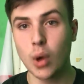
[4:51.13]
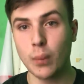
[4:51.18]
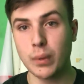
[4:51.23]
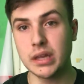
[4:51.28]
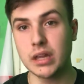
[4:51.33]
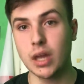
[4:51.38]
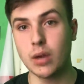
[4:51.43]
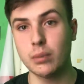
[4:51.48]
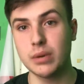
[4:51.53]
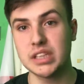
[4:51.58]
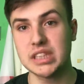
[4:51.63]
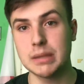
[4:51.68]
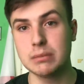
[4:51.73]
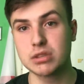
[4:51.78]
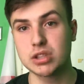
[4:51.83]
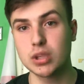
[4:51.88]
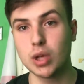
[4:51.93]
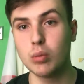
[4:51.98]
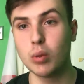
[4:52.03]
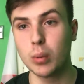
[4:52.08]
We
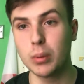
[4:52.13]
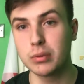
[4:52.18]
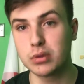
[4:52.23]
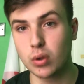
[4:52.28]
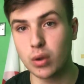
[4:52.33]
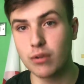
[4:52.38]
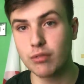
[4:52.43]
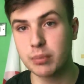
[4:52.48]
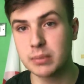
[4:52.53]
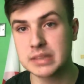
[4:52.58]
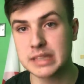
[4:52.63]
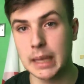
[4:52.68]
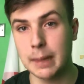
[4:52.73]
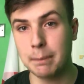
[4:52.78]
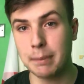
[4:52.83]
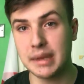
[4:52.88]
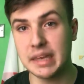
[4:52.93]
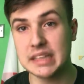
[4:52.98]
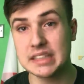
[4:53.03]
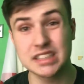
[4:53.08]
seemed to know what we were doing from
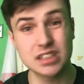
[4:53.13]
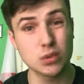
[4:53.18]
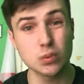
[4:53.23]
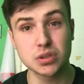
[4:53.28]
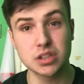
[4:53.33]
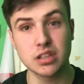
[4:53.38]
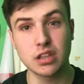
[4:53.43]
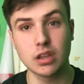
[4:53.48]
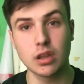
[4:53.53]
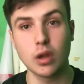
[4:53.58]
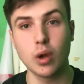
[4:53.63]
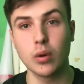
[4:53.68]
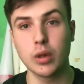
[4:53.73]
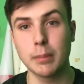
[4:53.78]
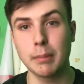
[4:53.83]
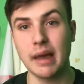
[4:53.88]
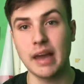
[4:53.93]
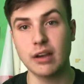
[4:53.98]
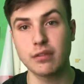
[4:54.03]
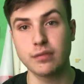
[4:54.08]
set pieces, and also did a lot of
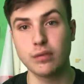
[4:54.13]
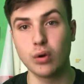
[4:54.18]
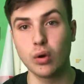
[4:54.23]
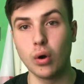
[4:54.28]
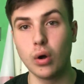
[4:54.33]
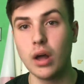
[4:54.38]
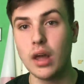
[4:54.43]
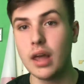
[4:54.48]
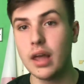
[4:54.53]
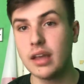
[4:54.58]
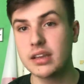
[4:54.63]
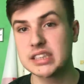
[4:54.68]
the back four.